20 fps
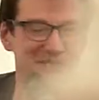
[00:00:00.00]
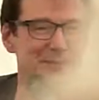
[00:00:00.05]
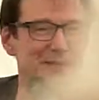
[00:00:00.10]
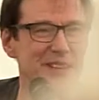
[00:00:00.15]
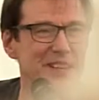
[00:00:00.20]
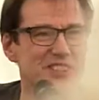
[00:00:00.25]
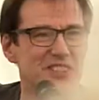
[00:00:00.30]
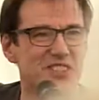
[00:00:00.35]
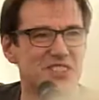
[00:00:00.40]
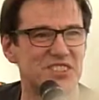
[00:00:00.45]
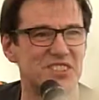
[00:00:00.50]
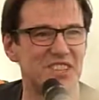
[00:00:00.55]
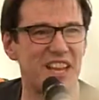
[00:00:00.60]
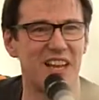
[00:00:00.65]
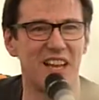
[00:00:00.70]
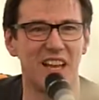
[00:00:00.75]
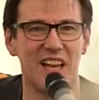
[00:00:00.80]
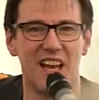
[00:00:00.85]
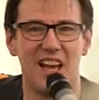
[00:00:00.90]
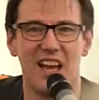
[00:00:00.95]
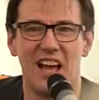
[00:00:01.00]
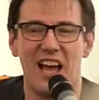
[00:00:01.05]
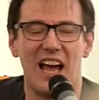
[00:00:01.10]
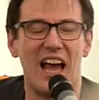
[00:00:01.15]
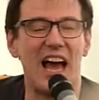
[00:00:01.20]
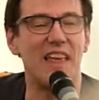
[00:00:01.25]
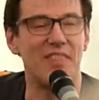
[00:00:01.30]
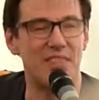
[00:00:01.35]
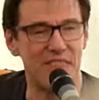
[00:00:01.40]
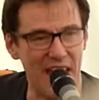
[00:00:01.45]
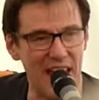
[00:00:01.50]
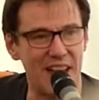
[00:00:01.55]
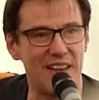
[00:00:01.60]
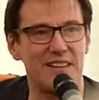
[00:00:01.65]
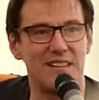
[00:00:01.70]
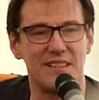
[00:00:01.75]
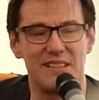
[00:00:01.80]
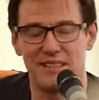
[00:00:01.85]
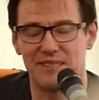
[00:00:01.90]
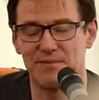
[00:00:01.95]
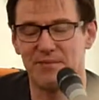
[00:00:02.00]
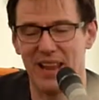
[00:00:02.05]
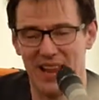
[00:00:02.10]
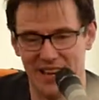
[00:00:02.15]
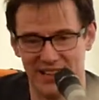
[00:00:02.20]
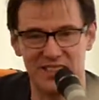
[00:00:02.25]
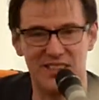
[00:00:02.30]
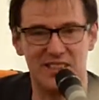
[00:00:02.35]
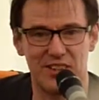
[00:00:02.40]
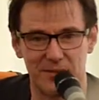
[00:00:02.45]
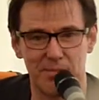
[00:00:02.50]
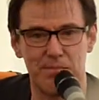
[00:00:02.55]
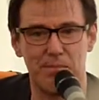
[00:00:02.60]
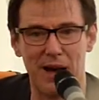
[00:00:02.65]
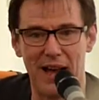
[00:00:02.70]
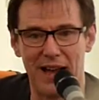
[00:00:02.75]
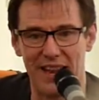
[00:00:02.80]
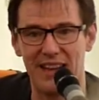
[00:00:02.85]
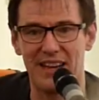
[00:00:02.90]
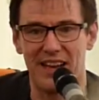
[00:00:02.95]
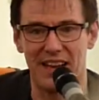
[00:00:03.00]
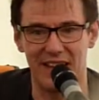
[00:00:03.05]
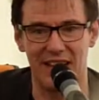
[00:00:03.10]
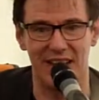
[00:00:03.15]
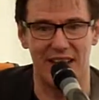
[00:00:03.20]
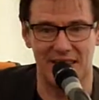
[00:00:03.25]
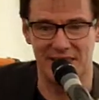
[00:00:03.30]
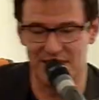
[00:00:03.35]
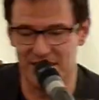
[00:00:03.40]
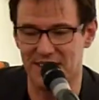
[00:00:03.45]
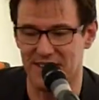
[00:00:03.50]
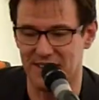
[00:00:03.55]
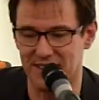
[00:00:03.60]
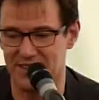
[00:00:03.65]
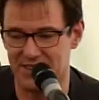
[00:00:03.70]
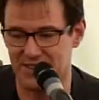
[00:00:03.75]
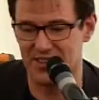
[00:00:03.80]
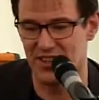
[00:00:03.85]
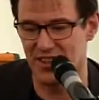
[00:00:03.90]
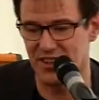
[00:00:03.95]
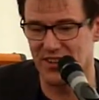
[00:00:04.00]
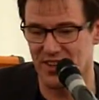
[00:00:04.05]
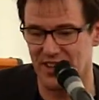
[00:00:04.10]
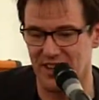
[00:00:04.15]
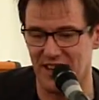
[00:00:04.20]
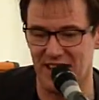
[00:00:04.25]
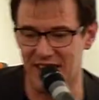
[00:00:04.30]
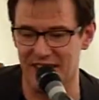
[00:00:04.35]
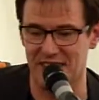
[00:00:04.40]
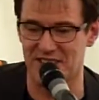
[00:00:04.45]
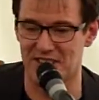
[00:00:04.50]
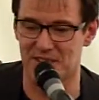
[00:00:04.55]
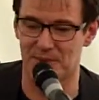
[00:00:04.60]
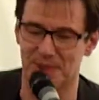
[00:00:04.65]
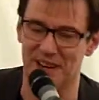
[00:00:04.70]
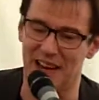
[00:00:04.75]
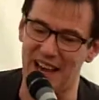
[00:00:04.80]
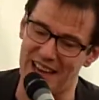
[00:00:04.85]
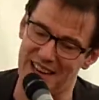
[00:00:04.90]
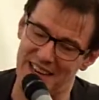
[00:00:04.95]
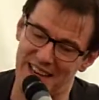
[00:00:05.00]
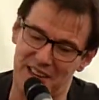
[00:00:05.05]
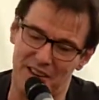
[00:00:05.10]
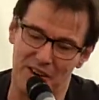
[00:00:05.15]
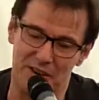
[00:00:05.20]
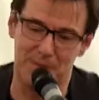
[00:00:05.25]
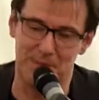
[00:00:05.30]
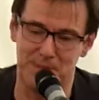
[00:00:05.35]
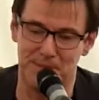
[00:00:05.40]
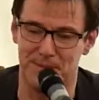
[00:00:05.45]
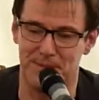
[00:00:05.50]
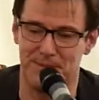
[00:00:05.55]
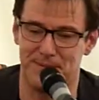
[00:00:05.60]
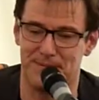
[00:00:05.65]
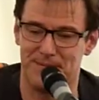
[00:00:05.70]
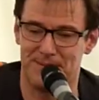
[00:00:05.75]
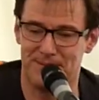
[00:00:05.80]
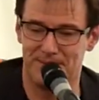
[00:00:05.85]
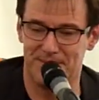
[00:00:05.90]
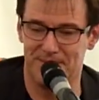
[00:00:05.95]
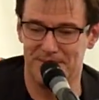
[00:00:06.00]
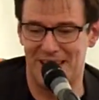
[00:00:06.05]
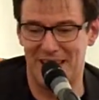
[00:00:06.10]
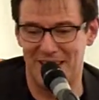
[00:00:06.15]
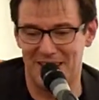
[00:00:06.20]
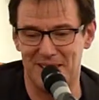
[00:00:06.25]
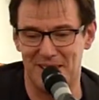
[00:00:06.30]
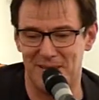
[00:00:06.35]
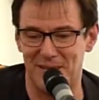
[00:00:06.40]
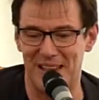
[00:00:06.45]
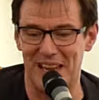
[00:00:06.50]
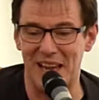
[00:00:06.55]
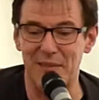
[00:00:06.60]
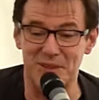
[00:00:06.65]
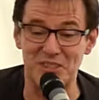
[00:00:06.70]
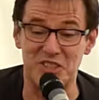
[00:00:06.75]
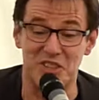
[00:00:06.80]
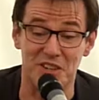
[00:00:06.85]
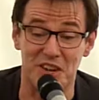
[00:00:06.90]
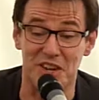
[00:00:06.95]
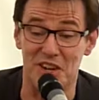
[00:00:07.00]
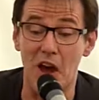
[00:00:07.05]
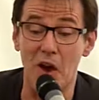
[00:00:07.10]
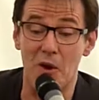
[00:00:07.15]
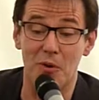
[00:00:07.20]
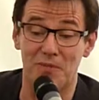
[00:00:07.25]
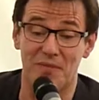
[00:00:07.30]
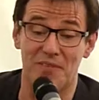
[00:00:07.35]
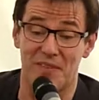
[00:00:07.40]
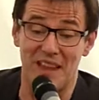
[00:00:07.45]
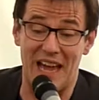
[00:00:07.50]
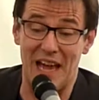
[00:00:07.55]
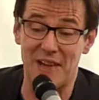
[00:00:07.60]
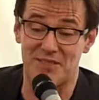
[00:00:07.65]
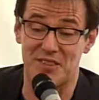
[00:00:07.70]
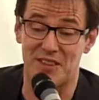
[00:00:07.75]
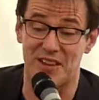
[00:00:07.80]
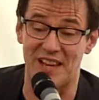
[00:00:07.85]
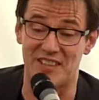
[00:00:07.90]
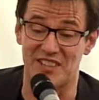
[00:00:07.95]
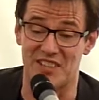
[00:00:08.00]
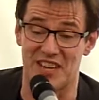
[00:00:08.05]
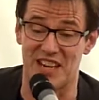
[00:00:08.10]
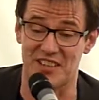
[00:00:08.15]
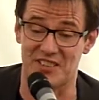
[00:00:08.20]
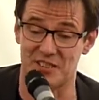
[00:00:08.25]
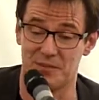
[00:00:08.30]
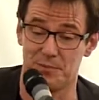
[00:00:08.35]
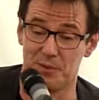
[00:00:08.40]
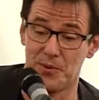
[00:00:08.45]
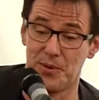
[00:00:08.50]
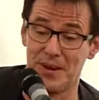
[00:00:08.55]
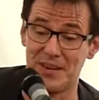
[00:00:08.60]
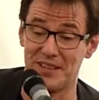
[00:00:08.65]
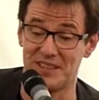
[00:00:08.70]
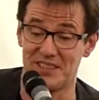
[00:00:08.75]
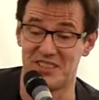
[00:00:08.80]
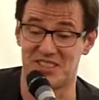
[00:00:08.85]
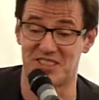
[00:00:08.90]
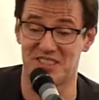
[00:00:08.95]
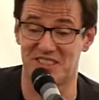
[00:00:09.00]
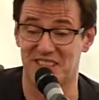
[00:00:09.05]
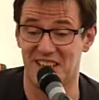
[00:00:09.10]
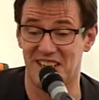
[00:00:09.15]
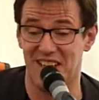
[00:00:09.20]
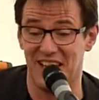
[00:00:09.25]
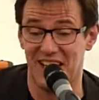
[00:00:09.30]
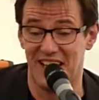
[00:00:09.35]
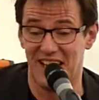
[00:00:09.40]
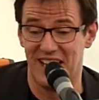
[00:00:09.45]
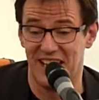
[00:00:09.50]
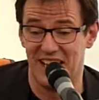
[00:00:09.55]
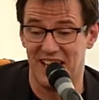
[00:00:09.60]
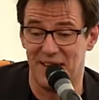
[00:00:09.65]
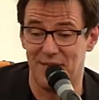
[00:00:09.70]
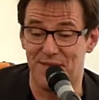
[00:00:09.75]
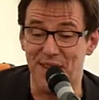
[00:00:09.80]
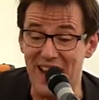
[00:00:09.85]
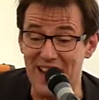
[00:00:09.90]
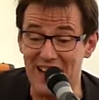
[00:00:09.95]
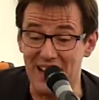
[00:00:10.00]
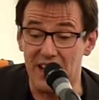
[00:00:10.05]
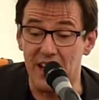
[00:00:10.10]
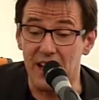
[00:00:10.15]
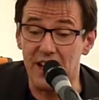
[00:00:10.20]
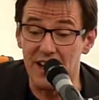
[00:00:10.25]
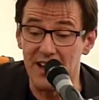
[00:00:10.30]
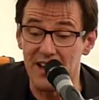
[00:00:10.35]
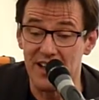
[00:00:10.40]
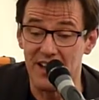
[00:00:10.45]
we used to sit? And then we ended up buying it and turning it into a nightclub. And we should have known that after the International Marine's failure